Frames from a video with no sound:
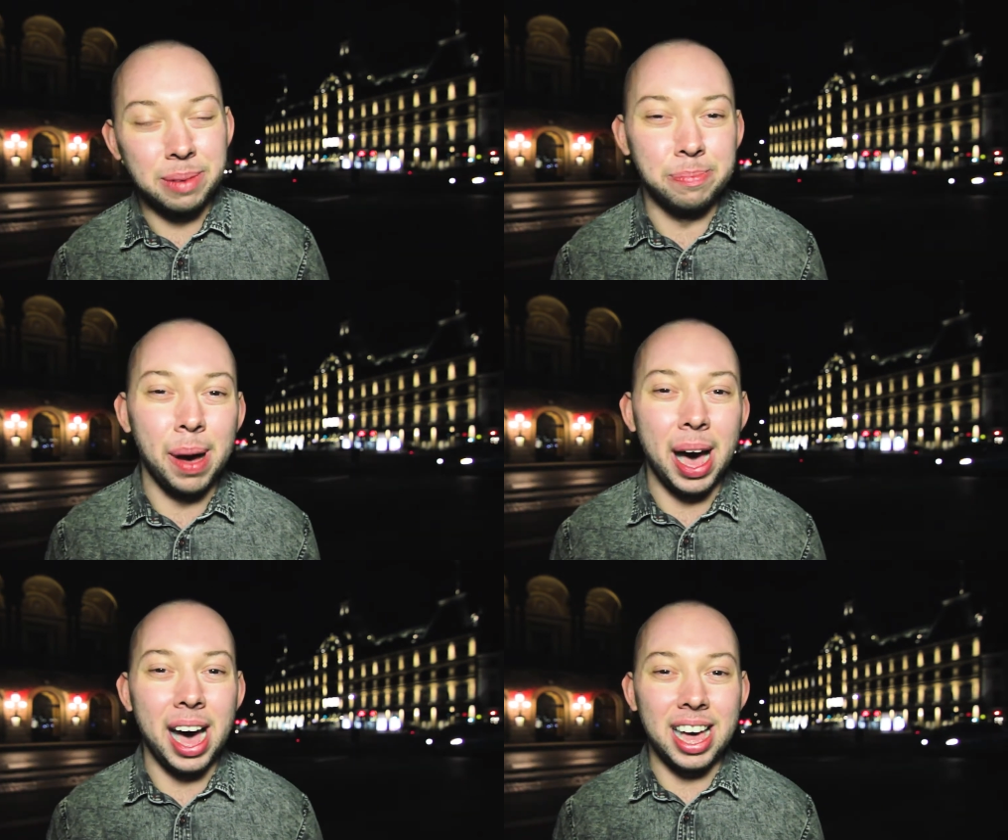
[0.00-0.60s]

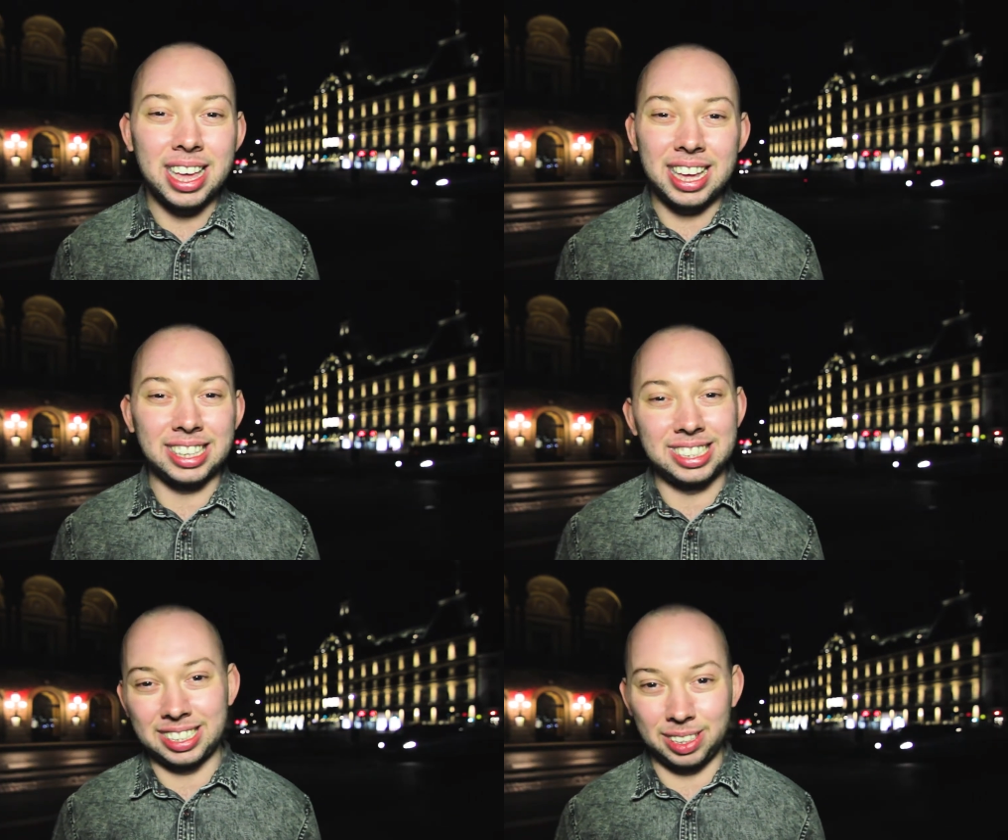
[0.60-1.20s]
But
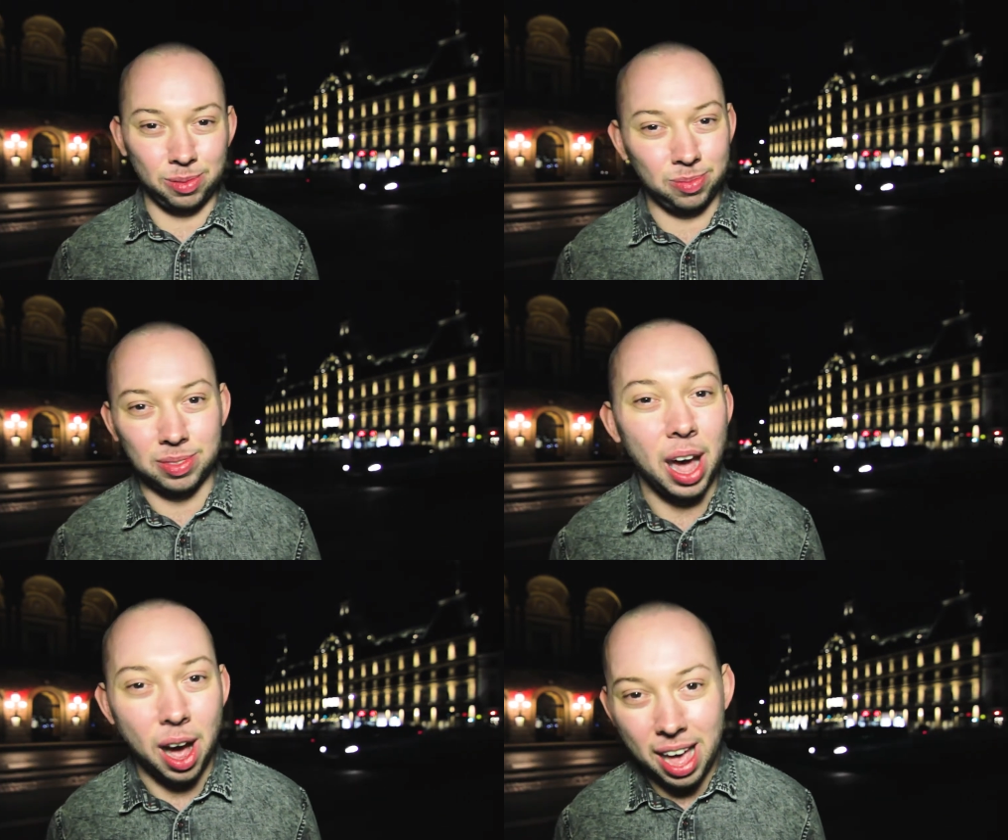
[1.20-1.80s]
it's
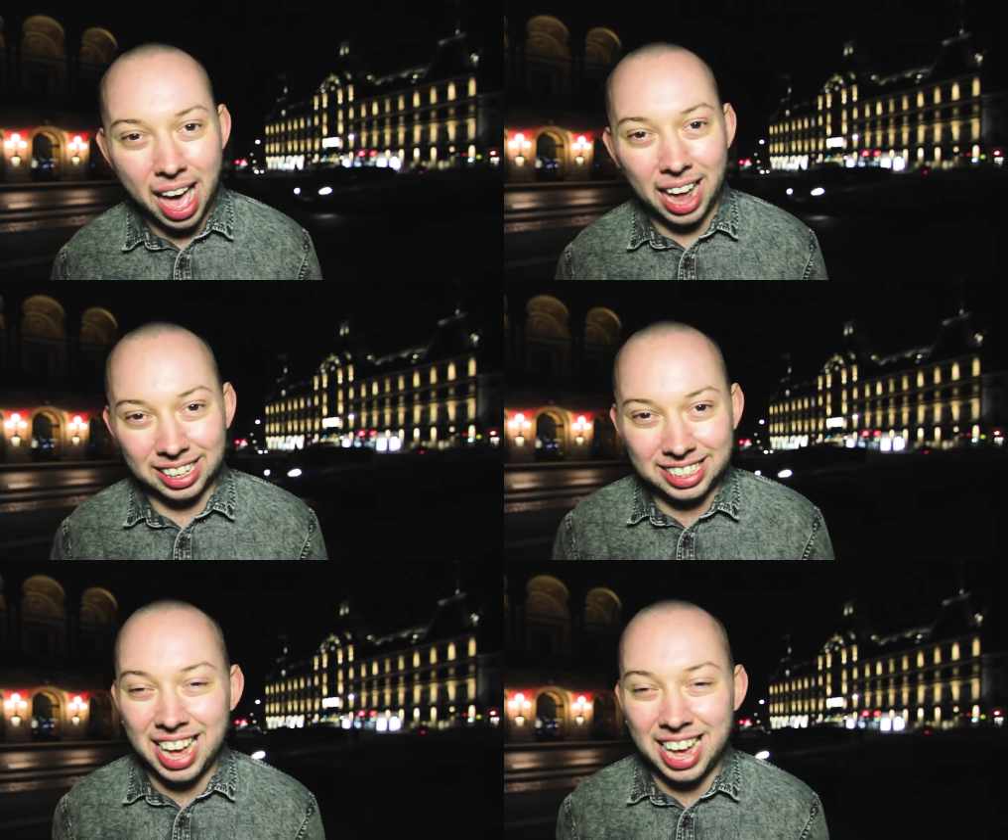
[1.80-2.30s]
not, and